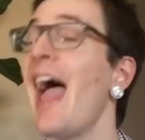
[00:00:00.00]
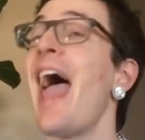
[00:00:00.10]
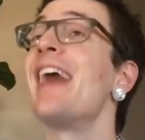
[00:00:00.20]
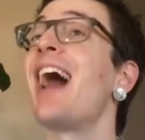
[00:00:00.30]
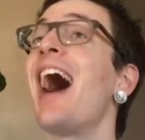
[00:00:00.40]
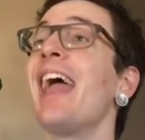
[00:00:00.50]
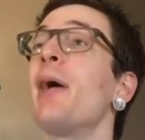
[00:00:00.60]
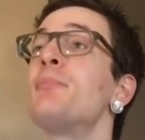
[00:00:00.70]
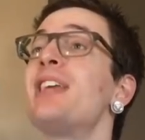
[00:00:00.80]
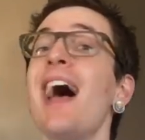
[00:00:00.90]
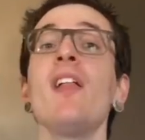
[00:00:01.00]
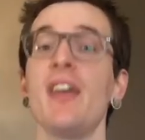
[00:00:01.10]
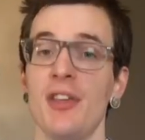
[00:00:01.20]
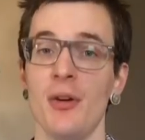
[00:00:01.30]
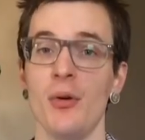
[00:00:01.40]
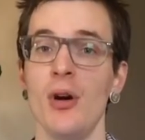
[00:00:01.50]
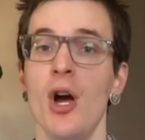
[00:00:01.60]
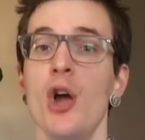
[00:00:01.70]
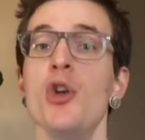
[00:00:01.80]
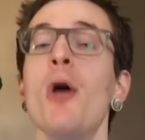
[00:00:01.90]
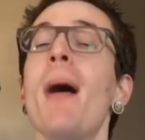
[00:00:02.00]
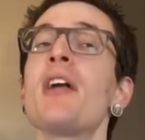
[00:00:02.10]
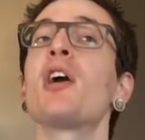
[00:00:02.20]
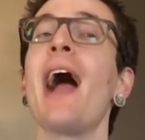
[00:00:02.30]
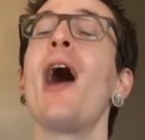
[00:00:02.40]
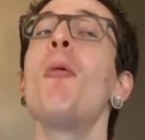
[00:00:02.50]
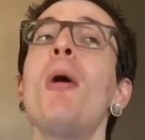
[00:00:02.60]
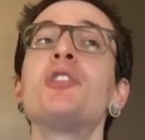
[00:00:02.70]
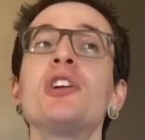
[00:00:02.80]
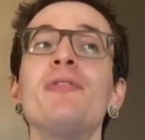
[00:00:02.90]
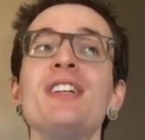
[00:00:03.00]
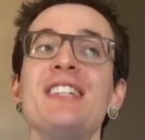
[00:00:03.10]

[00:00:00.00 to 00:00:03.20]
And I am telling you, no matter how much of a